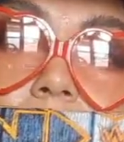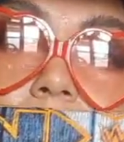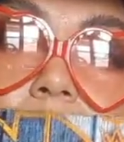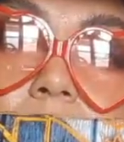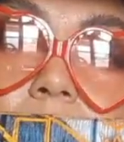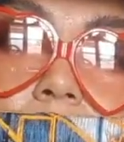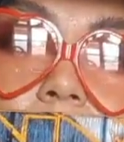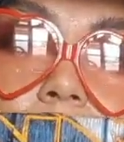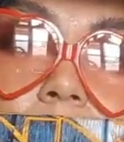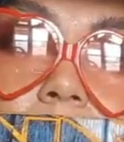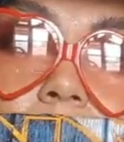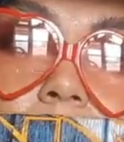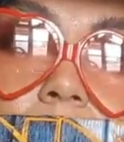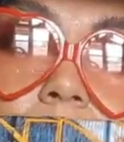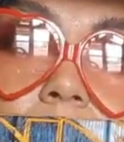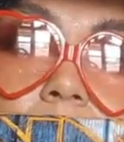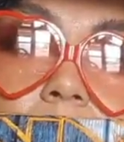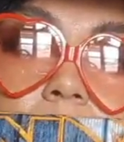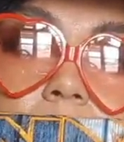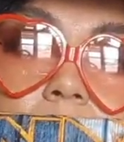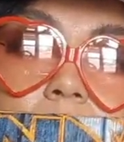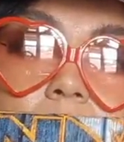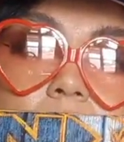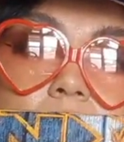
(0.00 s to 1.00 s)

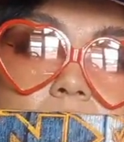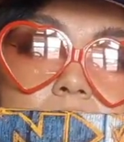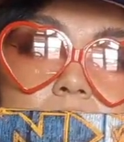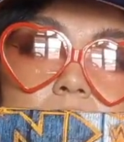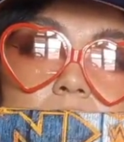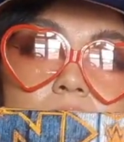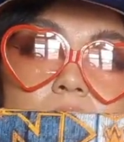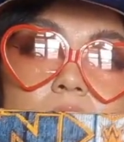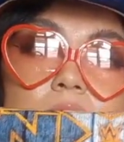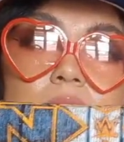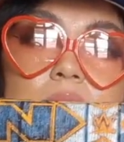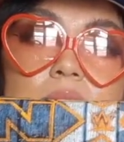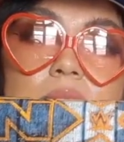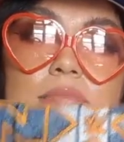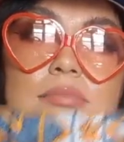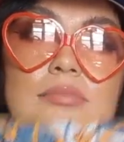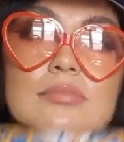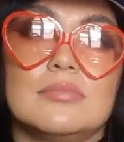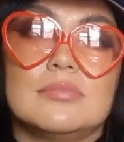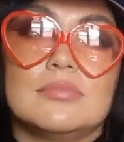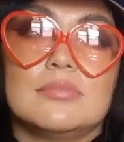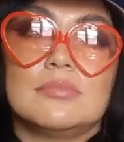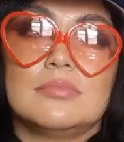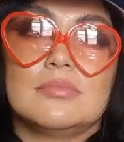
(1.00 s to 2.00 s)

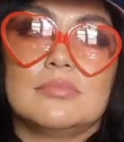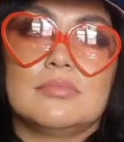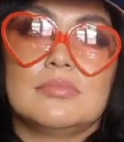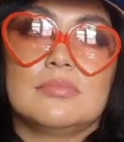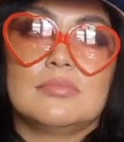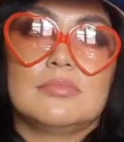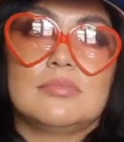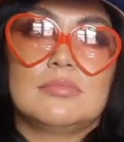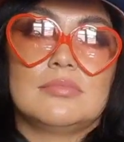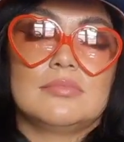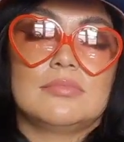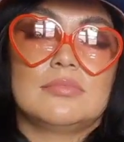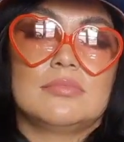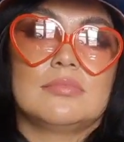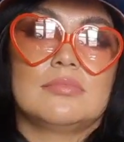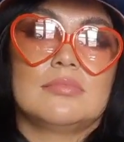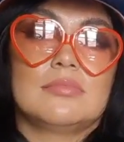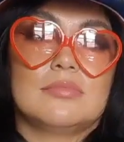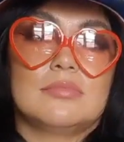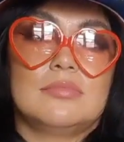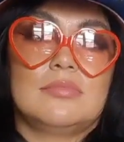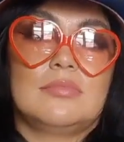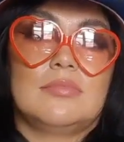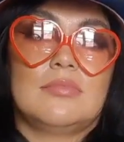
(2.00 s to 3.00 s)

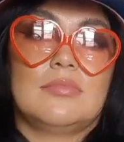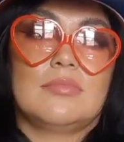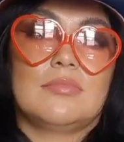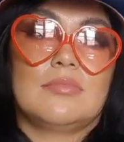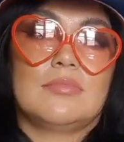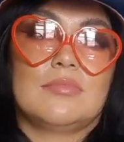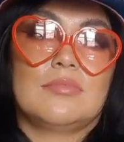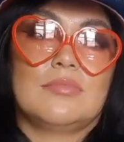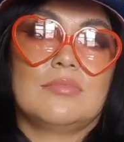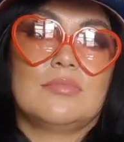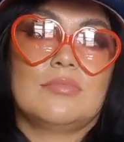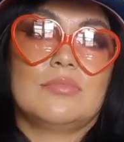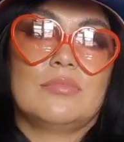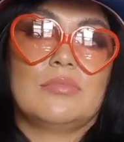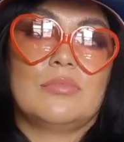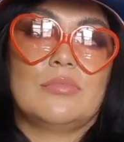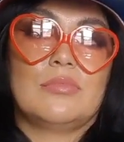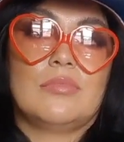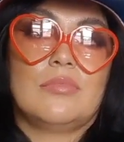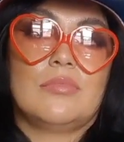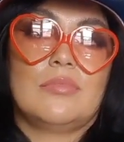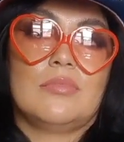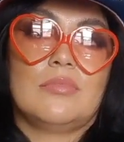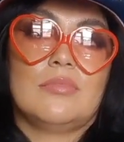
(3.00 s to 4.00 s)

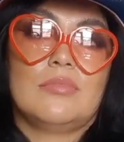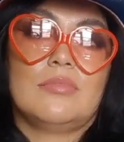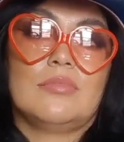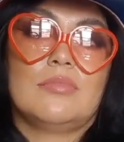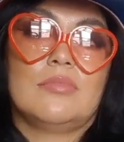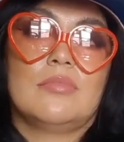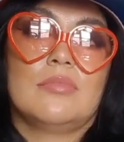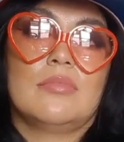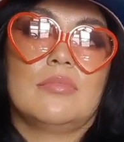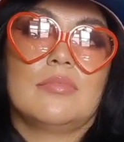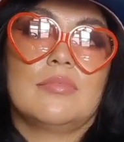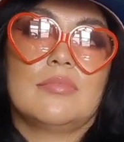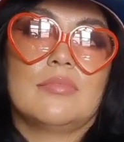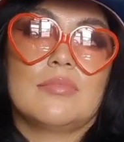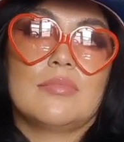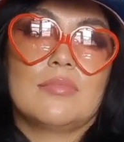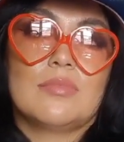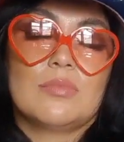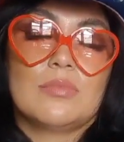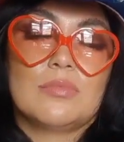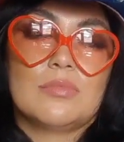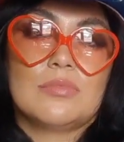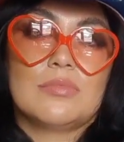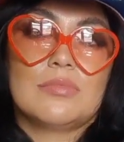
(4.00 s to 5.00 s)

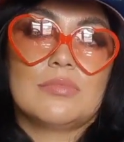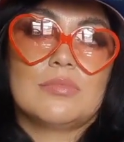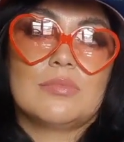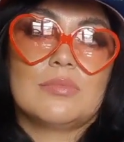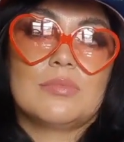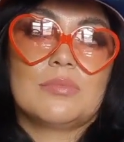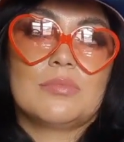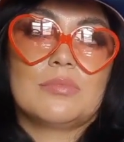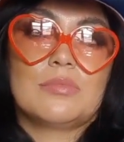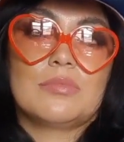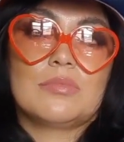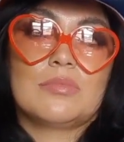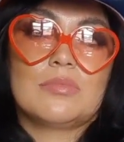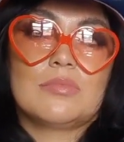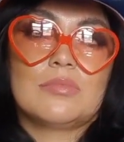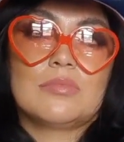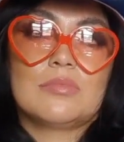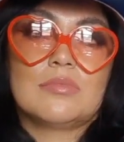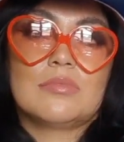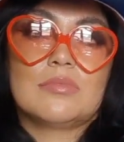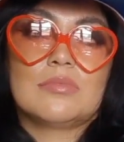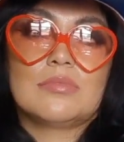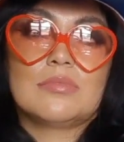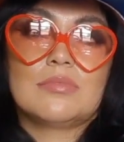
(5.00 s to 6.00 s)

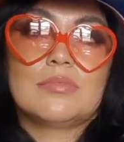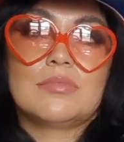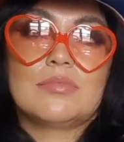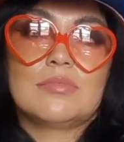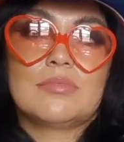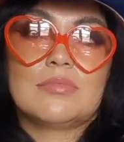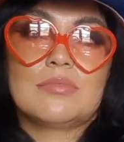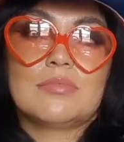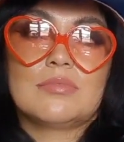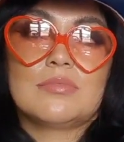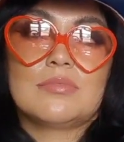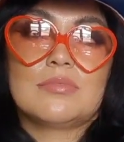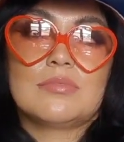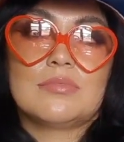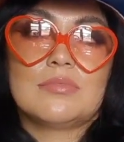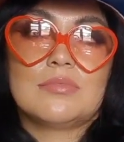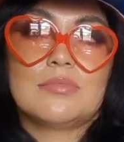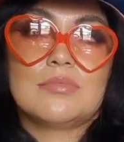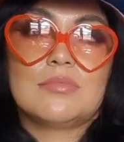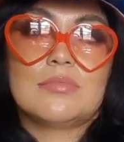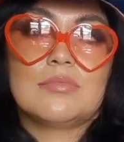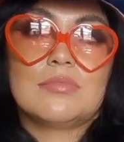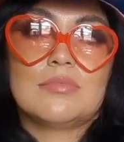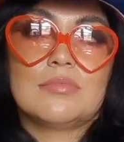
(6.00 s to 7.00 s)

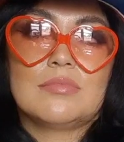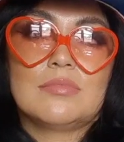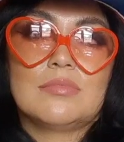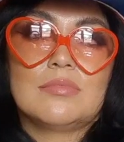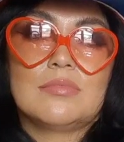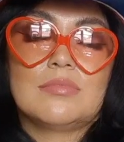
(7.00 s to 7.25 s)
The person shown says nothing.